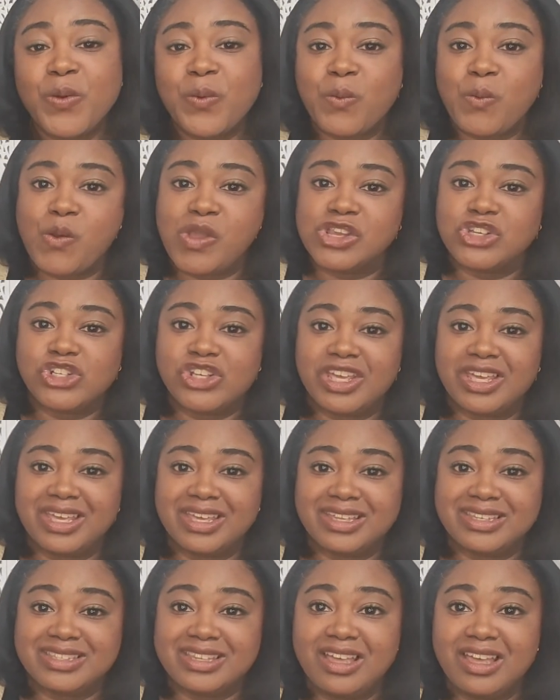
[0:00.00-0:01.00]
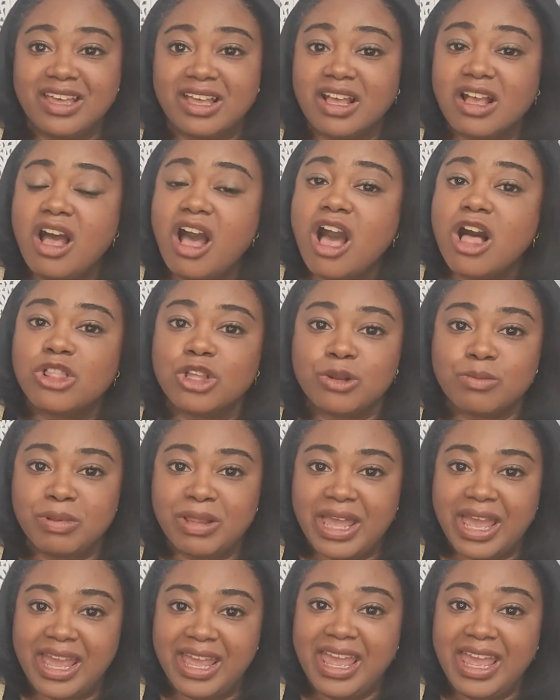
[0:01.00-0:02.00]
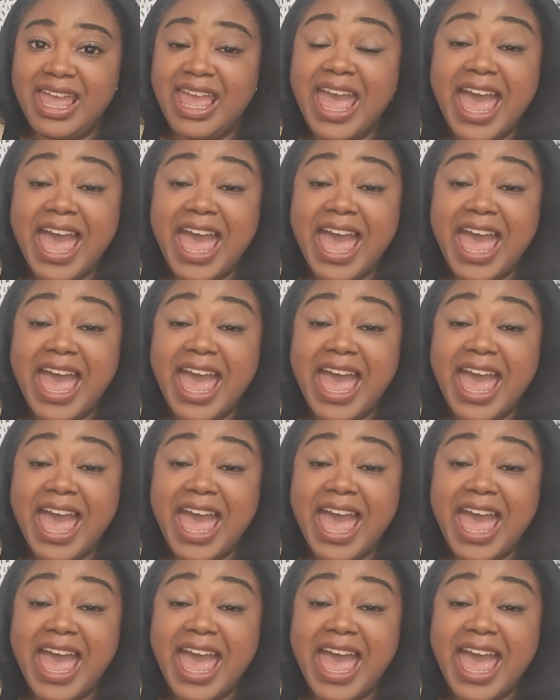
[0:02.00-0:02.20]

which is color play.